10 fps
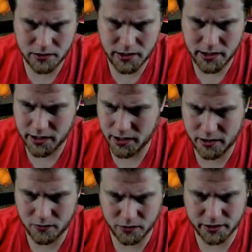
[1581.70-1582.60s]

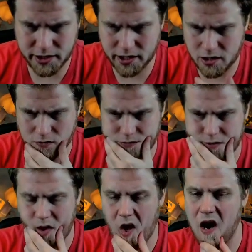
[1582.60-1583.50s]
And we'll say go.
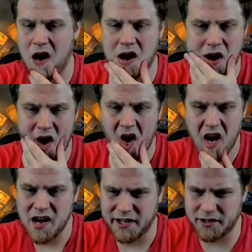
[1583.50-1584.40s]

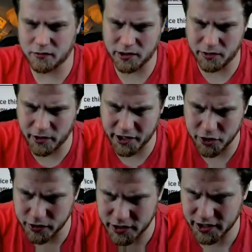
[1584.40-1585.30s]
Don't really want to
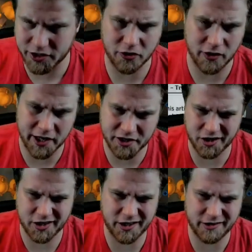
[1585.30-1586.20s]
use this
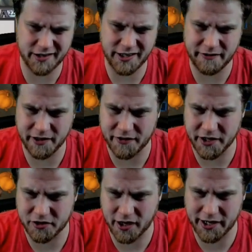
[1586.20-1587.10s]
treasure, even if they
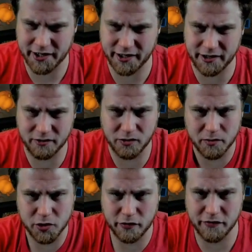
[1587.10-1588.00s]
try to
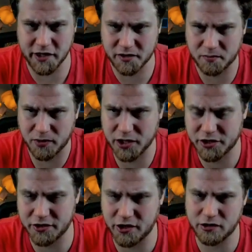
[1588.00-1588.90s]
remove this
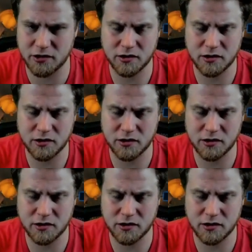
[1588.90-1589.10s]
brushstroke.